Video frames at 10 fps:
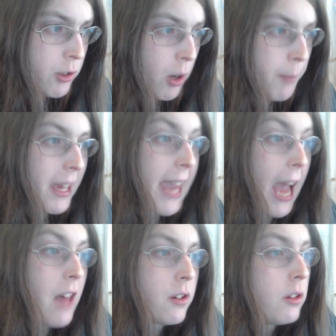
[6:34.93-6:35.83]
Trump
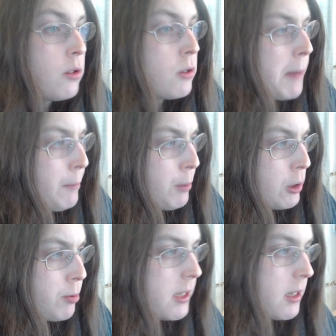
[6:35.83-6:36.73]
gathered
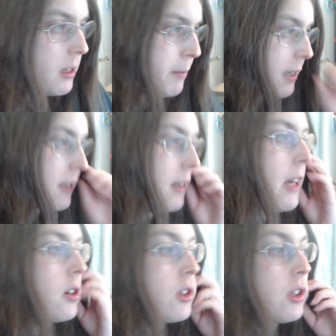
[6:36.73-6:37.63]
newspapers, press clippings,
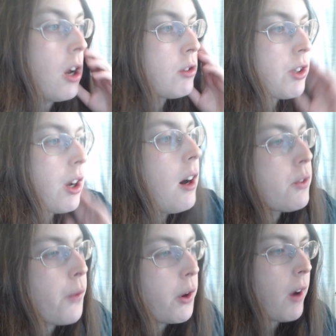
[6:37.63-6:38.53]
letters, notes,
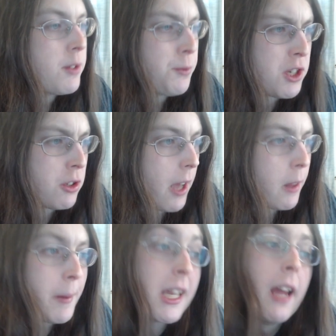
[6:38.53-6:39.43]
cards, photographs, official documents,